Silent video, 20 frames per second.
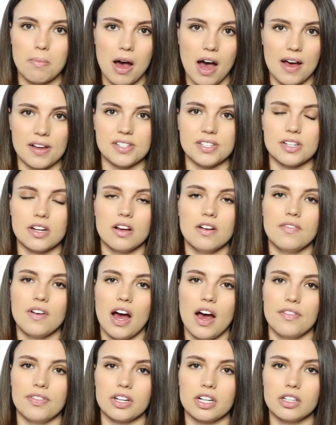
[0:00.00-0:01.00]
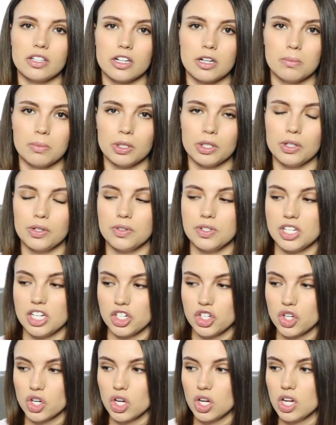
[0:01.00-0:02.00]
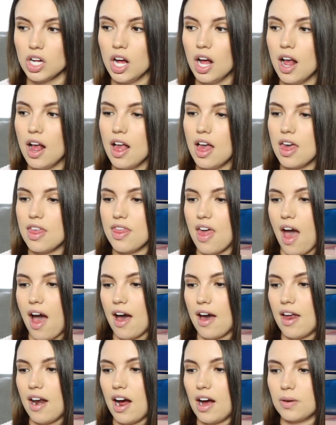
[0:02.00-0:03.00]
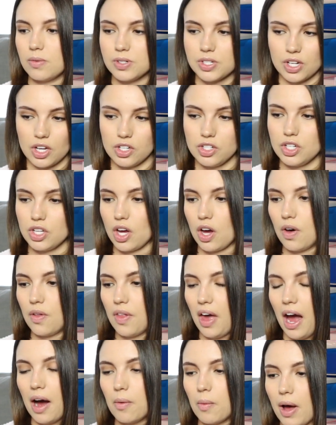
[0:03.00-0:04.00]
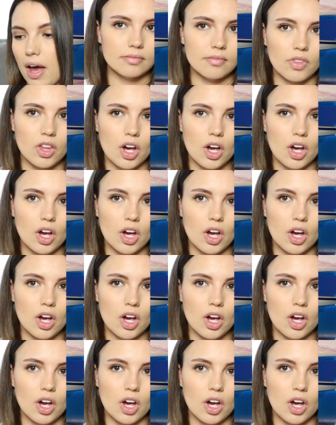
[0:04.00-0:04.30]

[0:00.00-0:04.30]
positive on the clear blue digital, that I was good to go that way.